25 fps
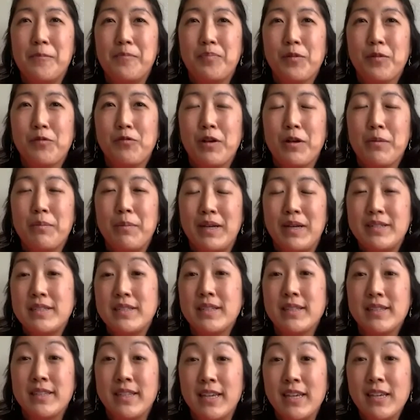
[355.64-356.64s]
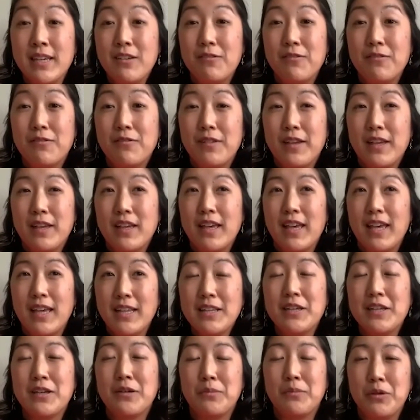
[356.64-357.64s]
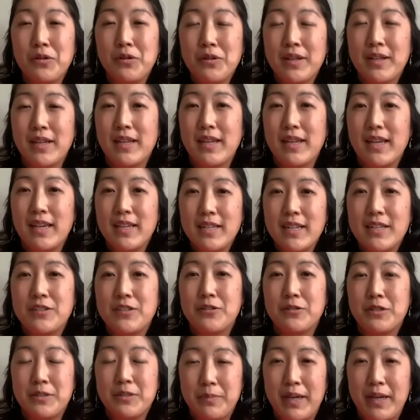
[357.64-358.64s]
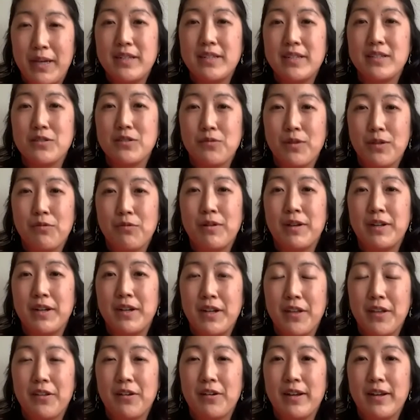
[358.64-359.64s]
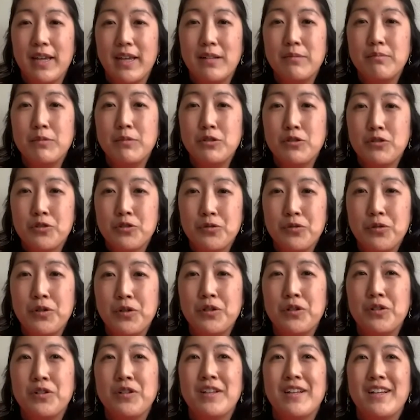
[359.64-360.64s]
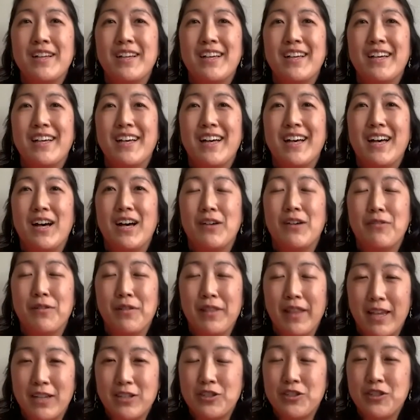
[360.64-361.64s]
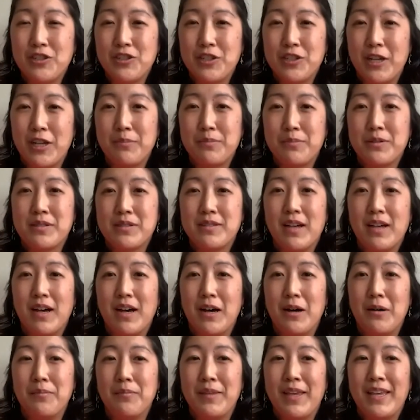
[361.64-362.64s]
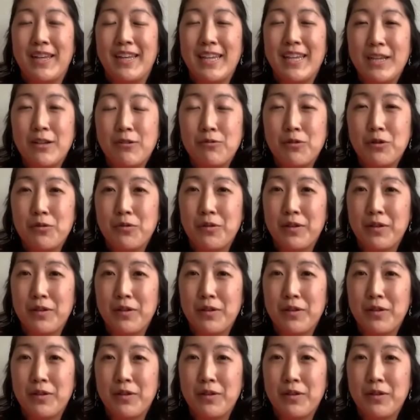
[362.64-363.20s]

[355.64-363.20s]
we're meant to live in community, in interdependence with one another, in mutual relationships, in equal